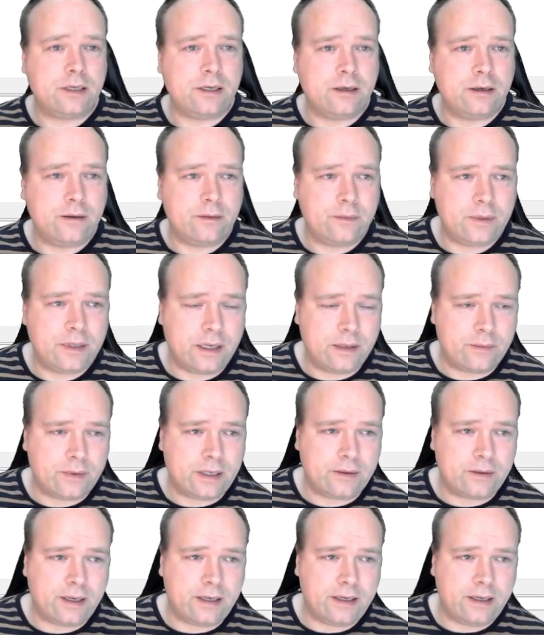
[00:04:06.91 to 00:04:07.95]

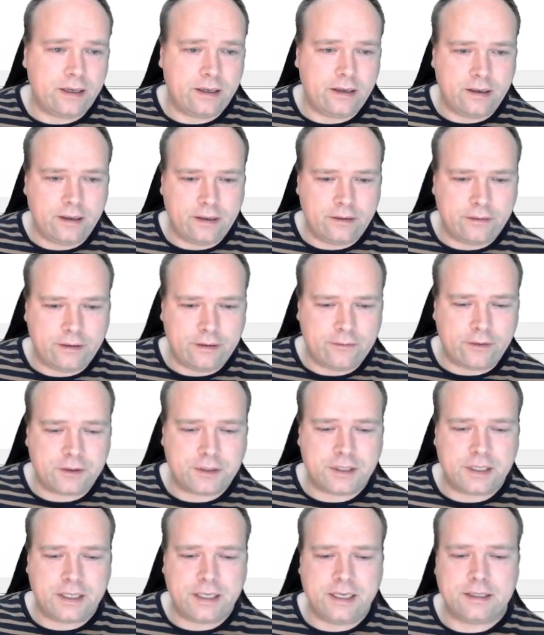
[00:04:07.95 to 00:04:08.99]
any
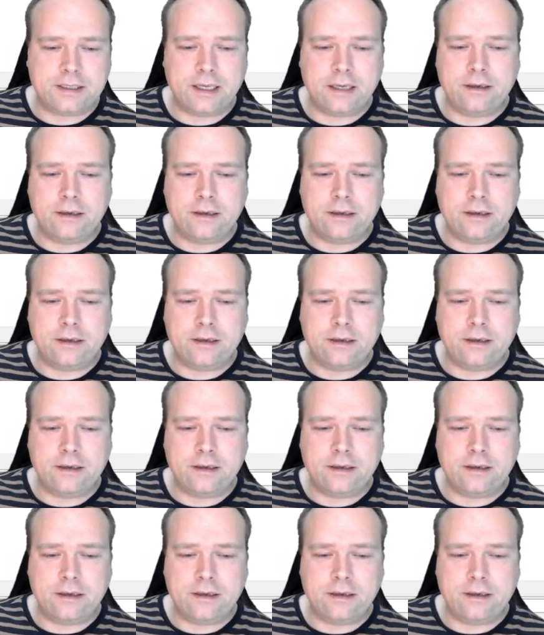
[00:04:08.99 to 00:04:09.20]
function keys,